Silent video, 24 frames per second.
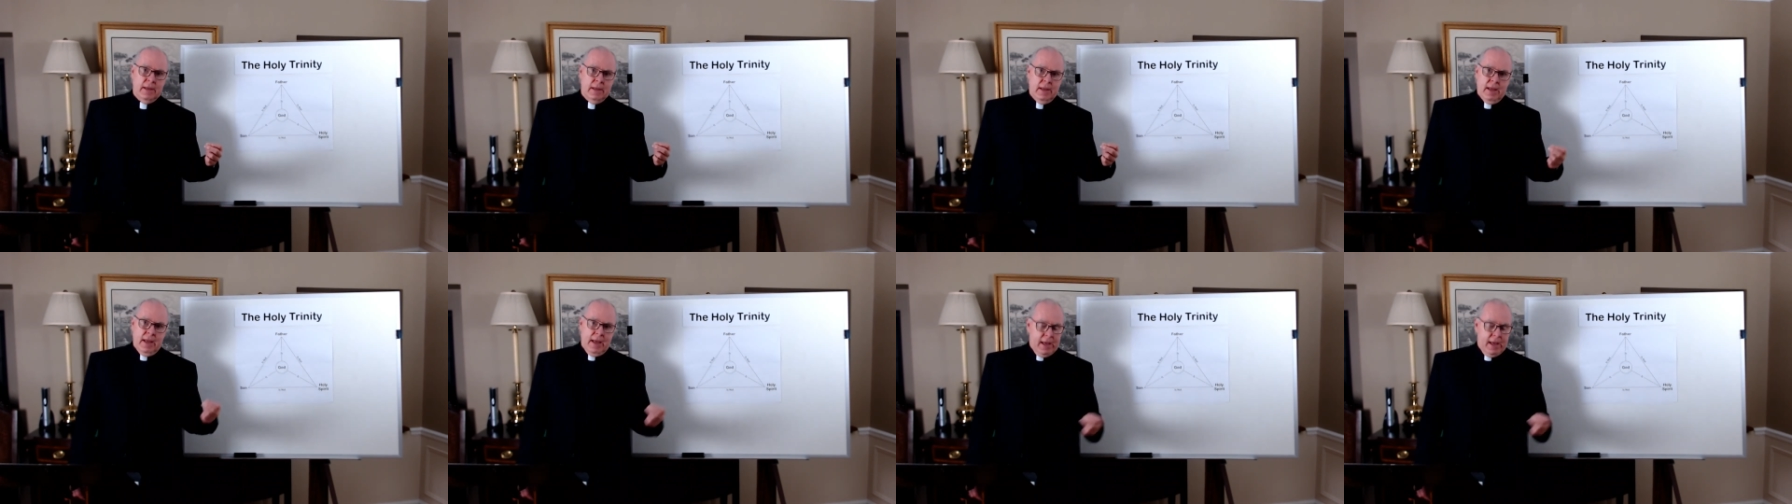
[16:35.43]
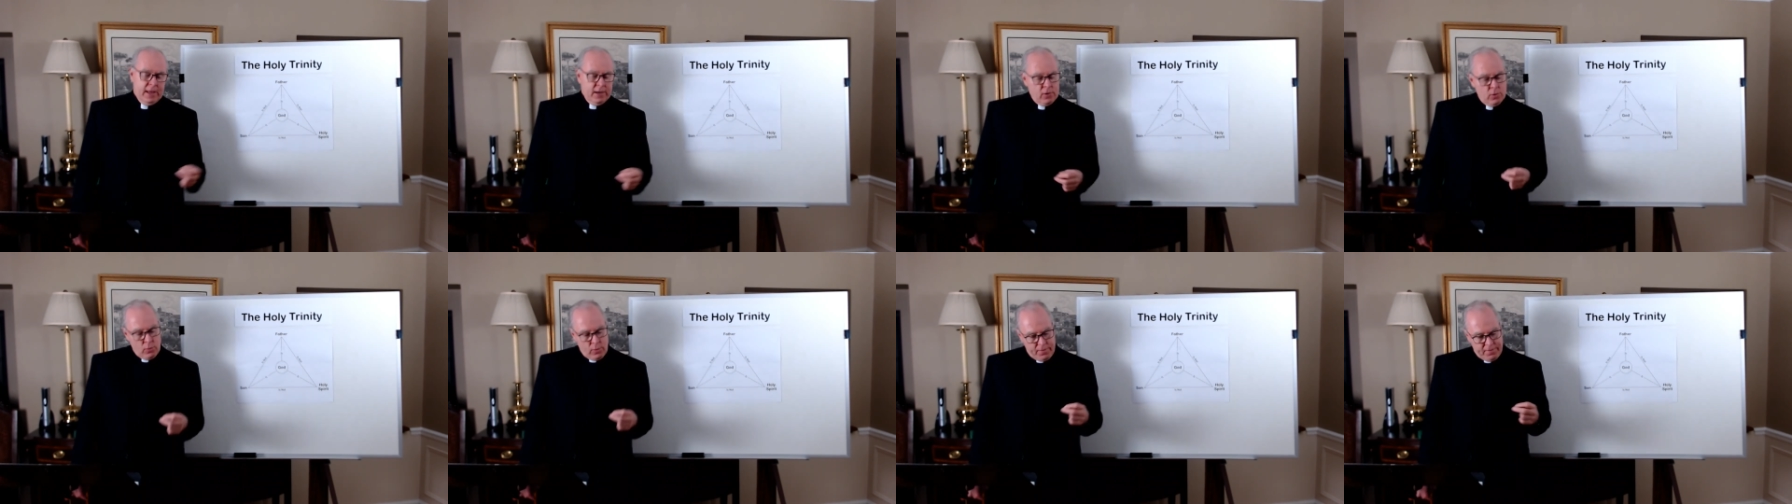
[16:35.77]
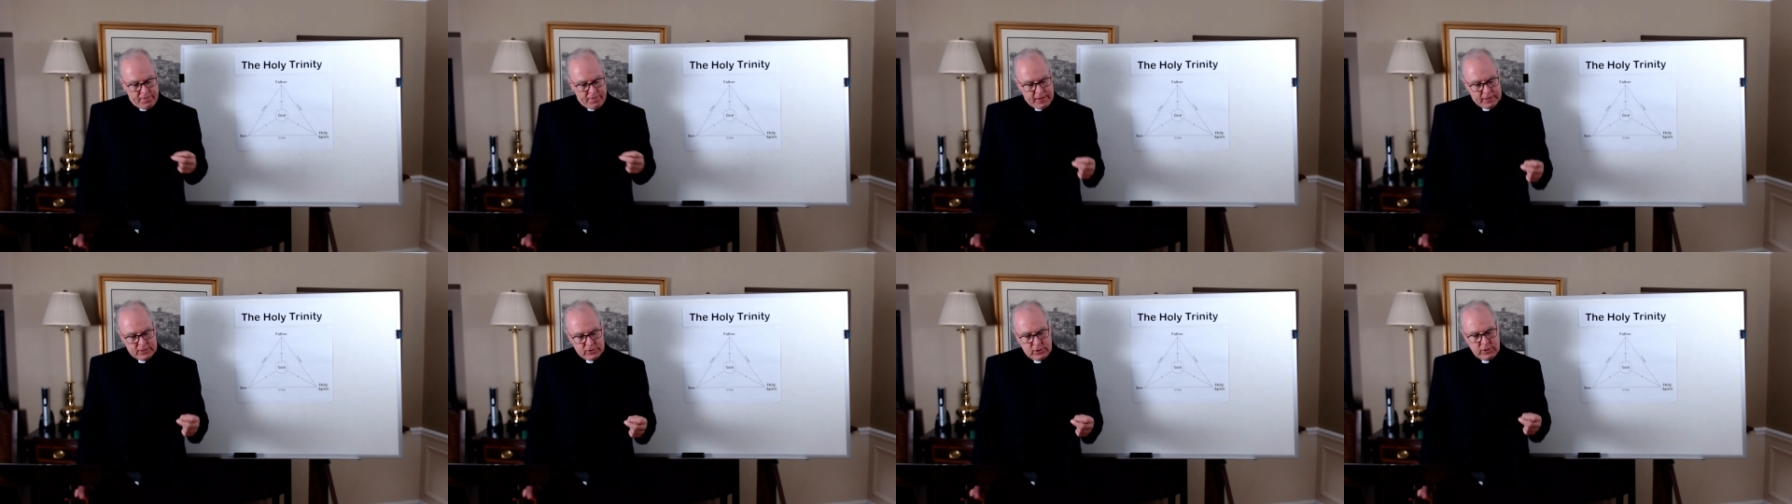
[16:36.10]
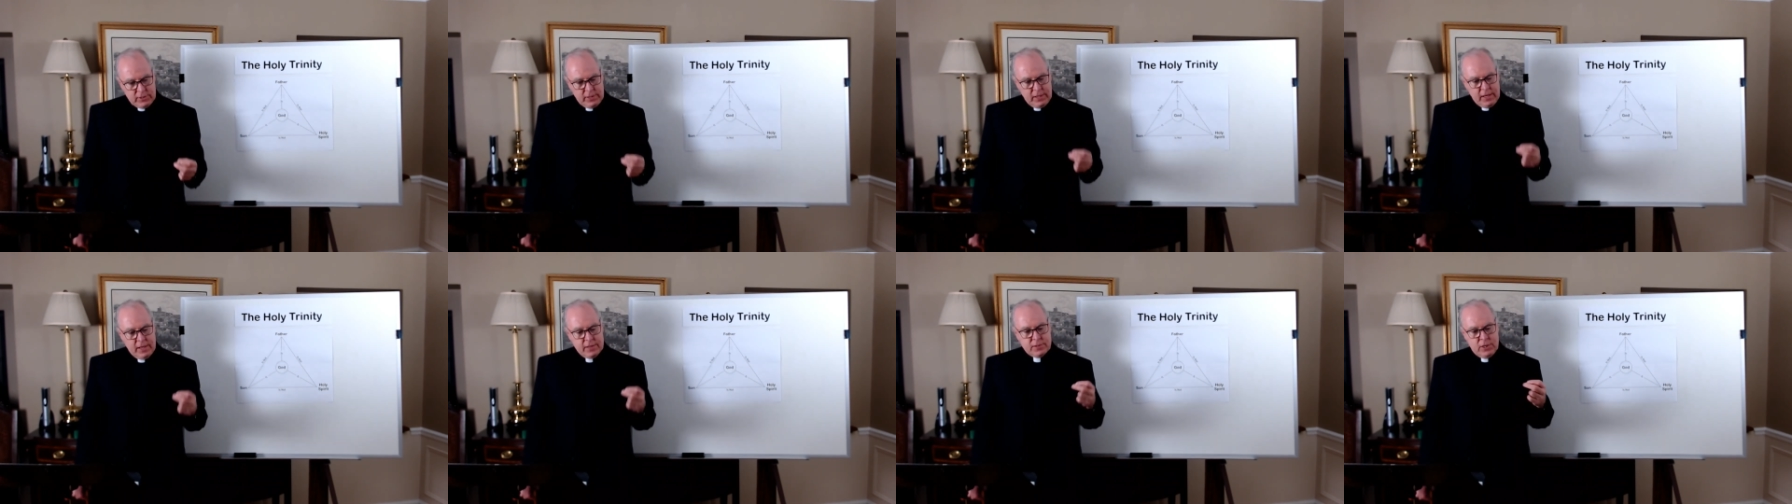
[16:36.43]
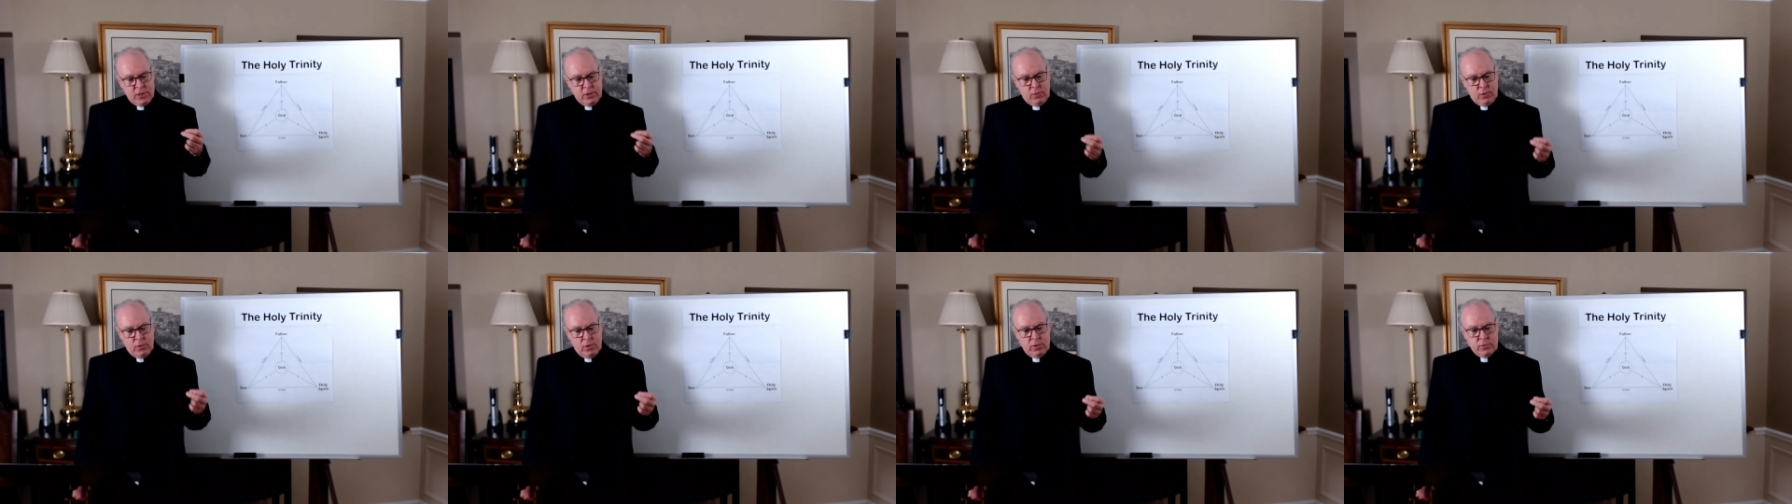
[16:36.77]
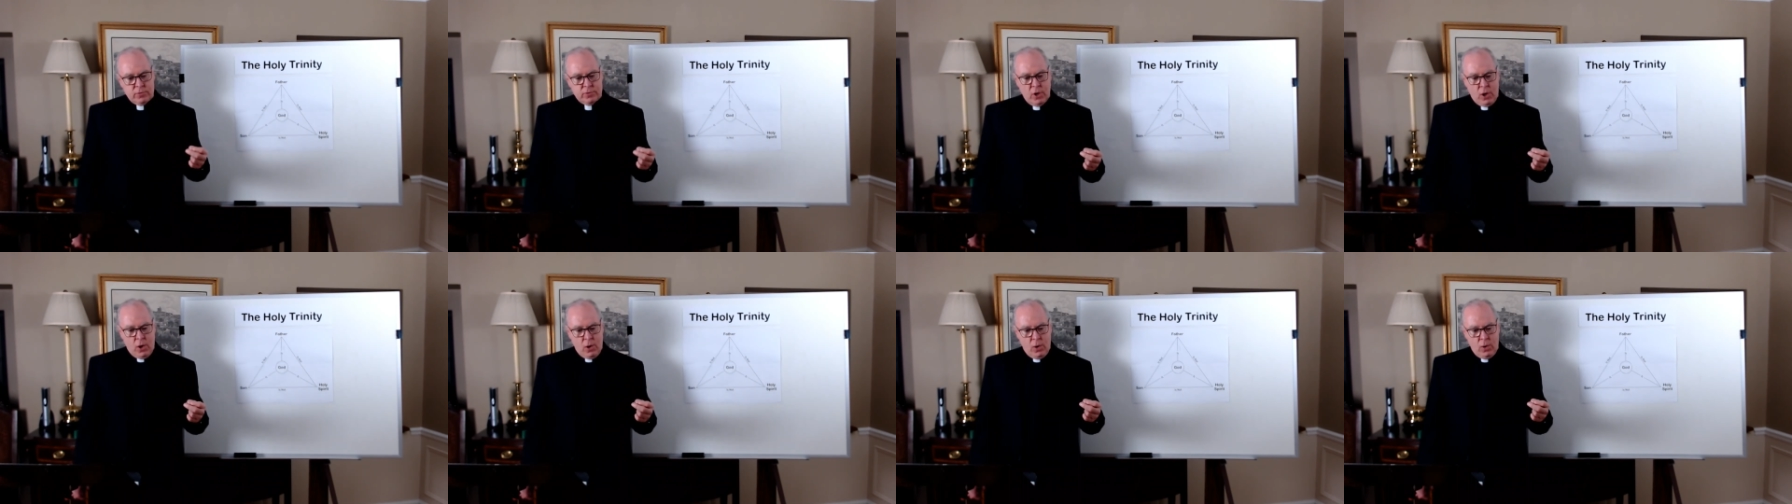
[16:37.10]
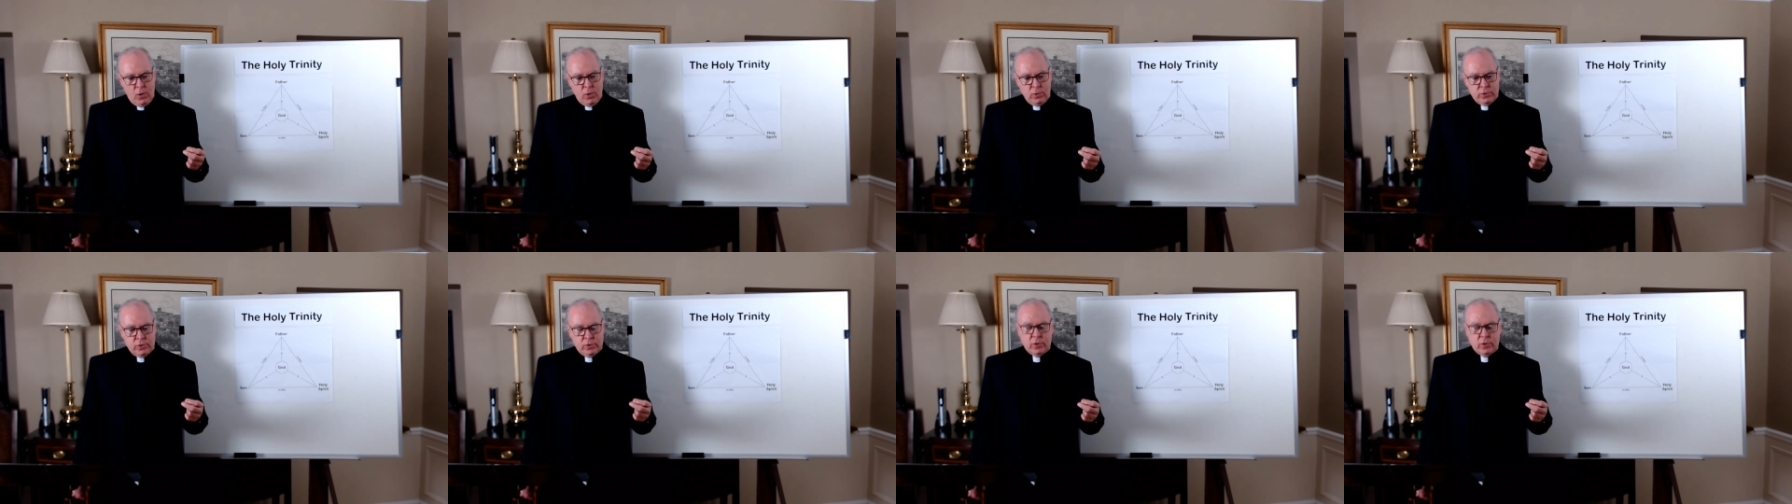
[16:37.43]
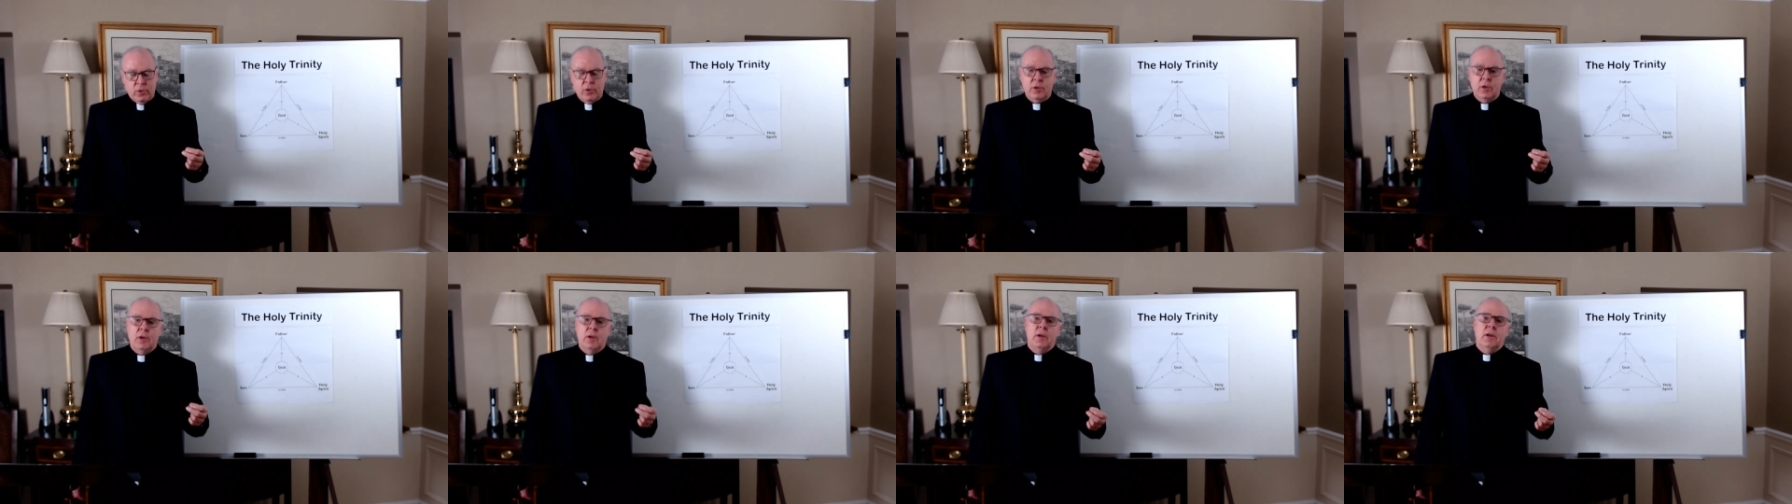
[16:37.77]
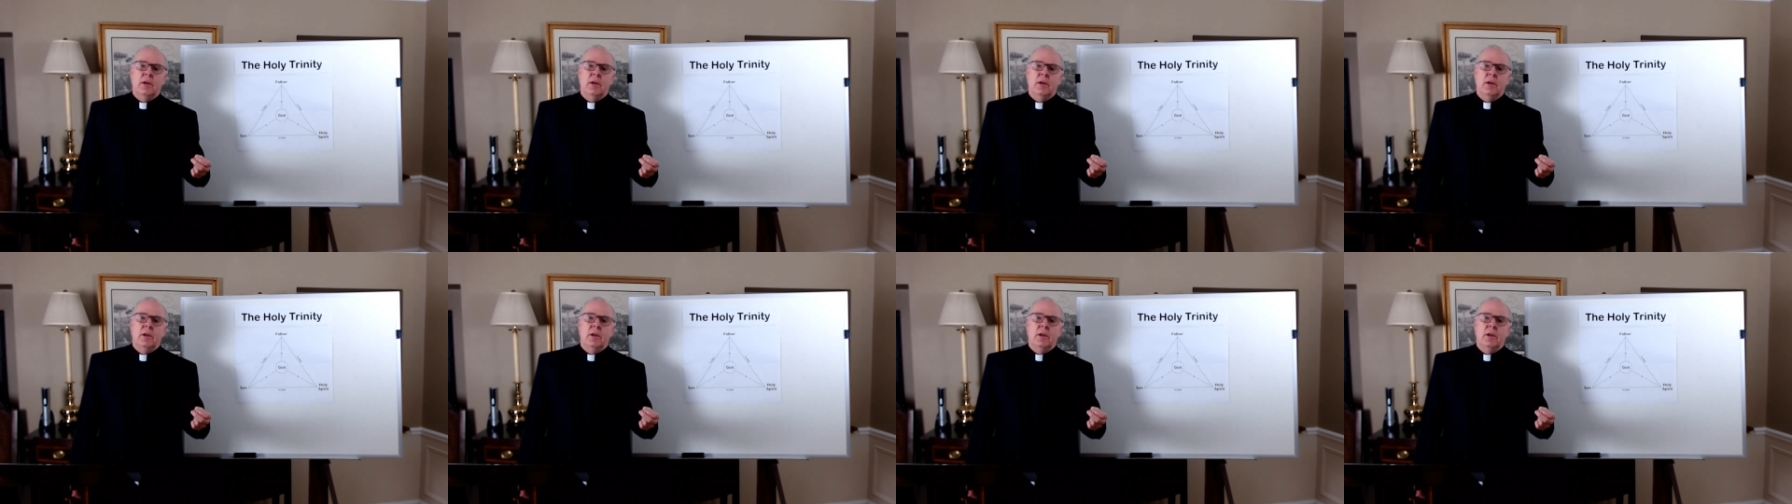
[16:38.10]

and who eventually, as he grows older,